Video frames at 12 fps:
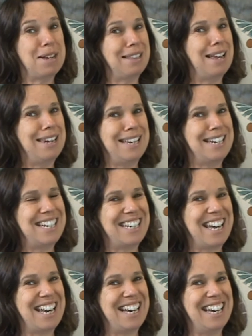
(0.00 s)
and they needed to
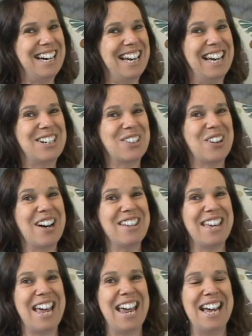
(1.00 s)
get in and try
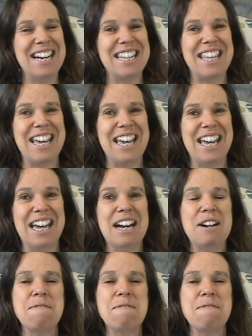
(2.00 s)
their hand there.